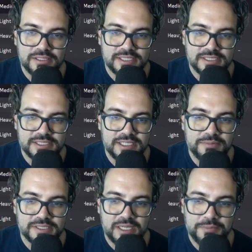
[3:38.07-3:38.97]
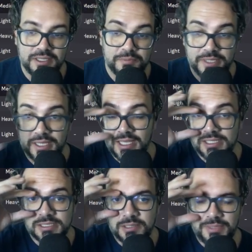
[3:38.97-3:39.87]
is the team that's coming up
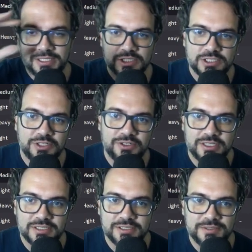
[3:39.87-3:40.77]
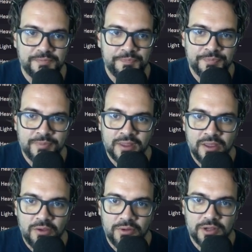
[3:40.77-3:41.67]
against Manchester United.
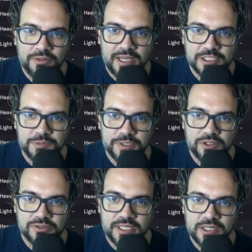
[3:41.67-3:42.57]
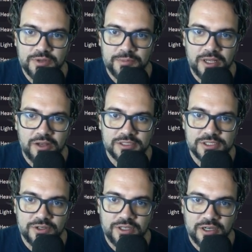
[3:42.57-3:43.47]
We're going to go with Hatcham in goals, Eloquim, Alonso,
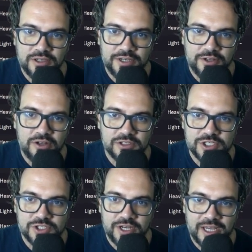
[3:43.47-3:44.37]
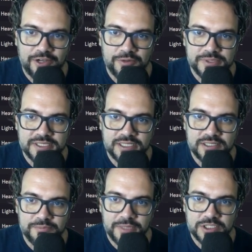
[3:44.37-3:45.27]
Yaya. I know Alonso is not
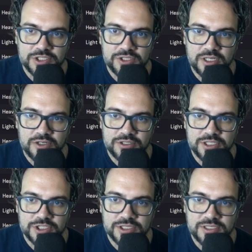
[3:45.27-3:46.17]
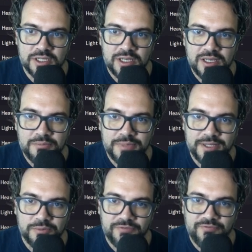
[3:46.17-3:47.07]
100% match conditioned, but he'll
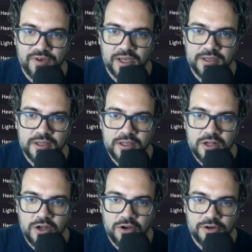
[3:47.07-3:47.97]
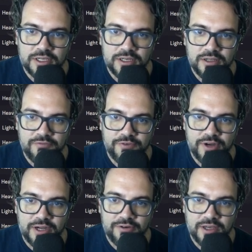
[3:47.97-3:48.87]
be fine. Larkin,
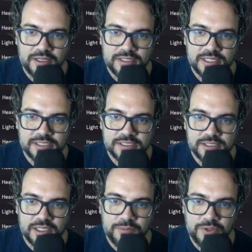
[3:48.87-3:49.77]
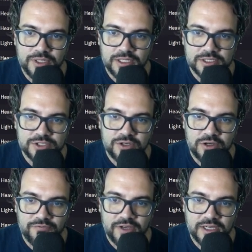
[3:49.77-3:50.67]
Ferreira, Dixon, Amuda,
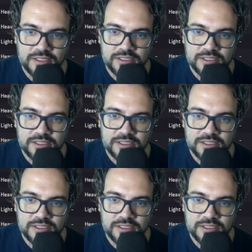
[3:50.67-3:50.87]
Scarv, Hunt,